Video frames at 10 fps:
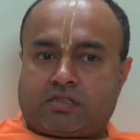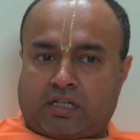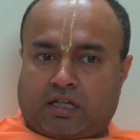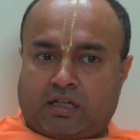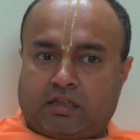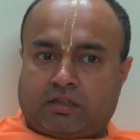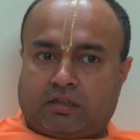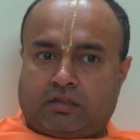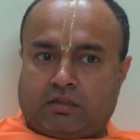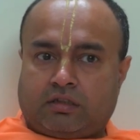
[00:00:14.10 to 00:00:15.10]

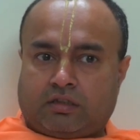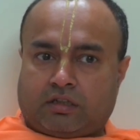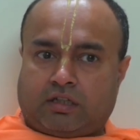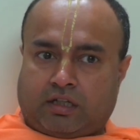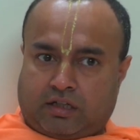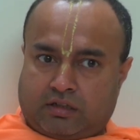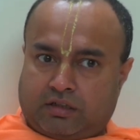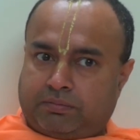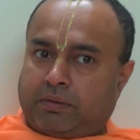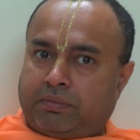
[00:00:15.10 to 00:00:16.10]
Sankirtan and
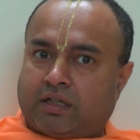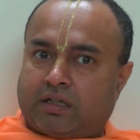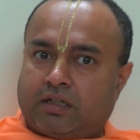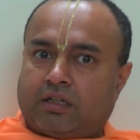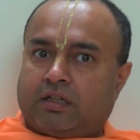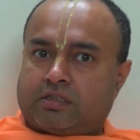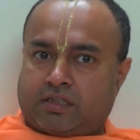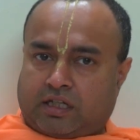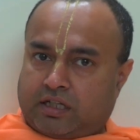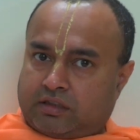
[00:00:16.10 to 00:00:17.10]
the public
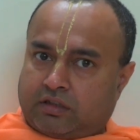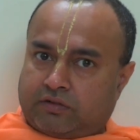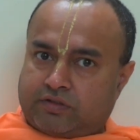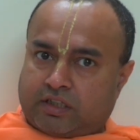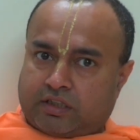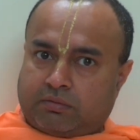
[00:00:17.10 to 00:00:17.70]
Sankirtan of Chaitanya